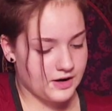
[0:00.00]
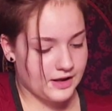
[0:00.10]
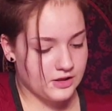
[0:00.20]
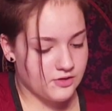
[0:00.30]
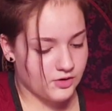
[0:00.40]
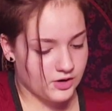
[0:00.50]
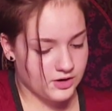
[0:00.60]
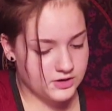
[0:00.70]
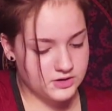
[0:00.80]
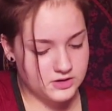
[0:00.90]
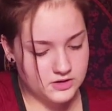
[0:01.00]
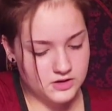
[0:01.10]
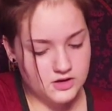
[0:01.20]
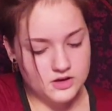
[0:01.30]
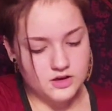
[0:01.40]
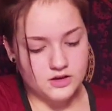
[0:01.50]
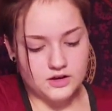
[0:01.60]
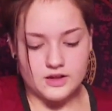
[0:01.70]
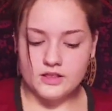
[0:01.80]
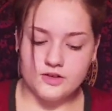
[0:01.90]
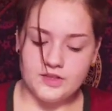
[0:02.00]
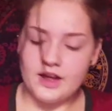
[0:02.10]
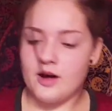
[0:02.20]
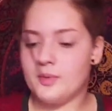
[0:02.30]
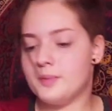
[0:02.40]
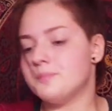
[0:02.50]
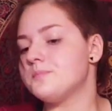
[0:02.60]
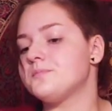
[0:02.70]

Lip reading: and I love art. And I love that album.